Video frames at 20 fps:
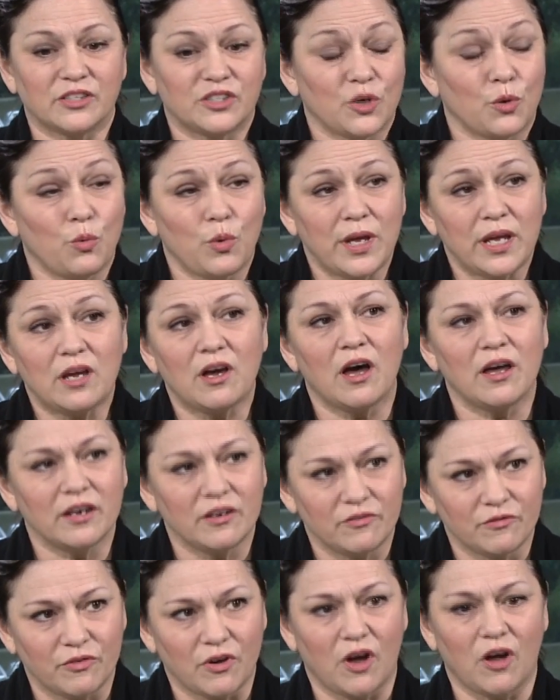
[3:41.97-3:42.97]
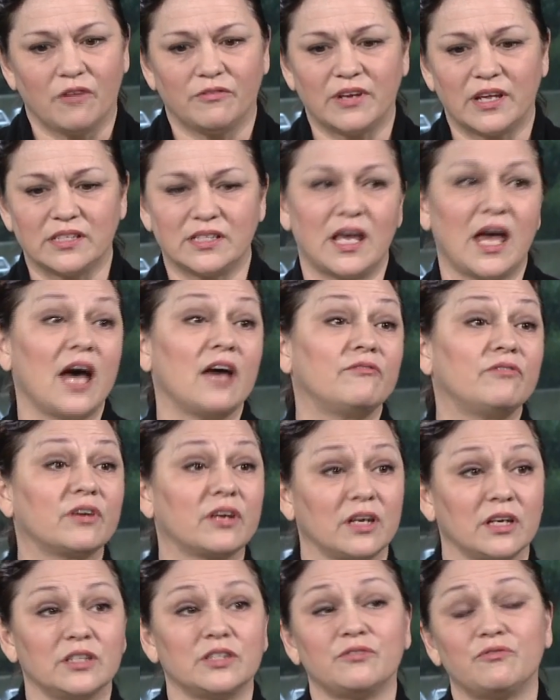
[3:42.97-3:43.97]
So we got involved as
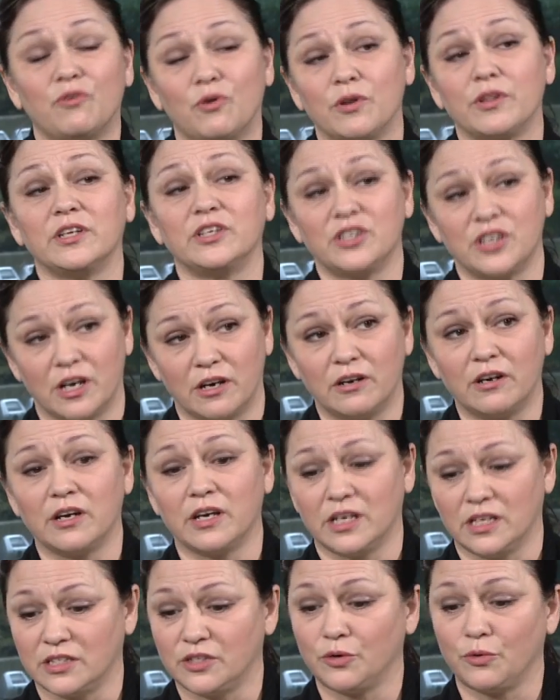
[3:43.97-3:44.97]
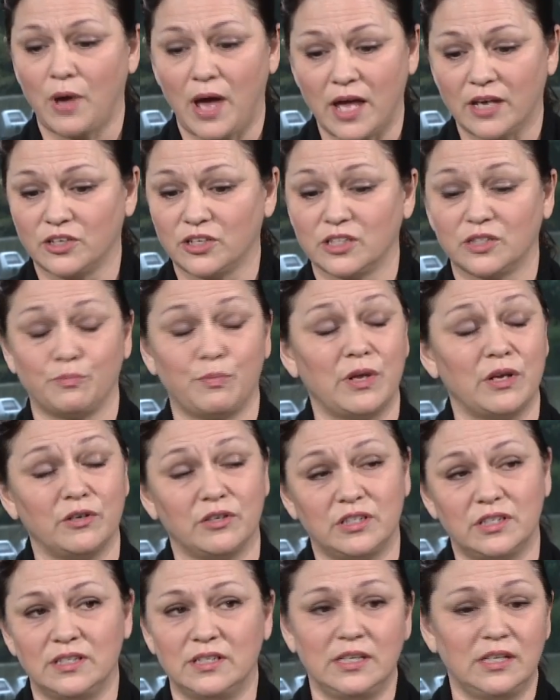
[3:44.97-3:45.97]
advocates for the charities who had just
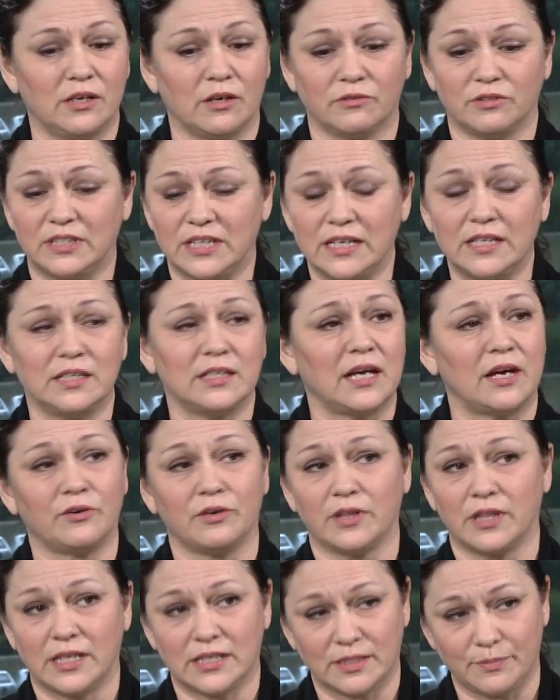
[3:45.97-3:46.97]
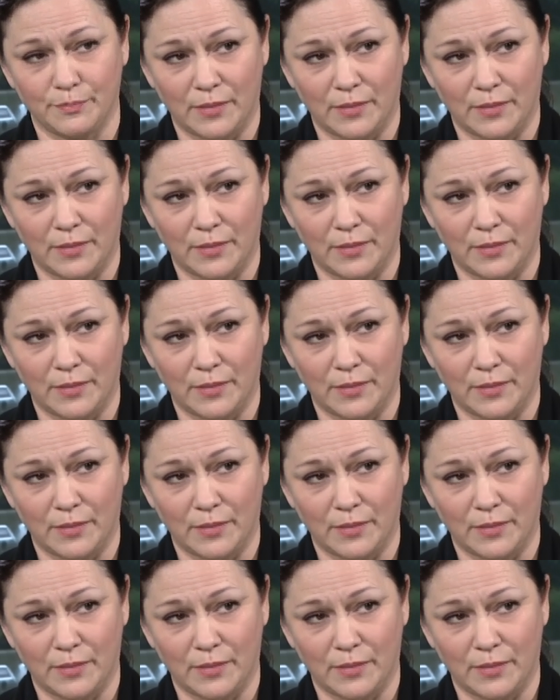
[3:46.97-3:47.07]
been, dinged out of this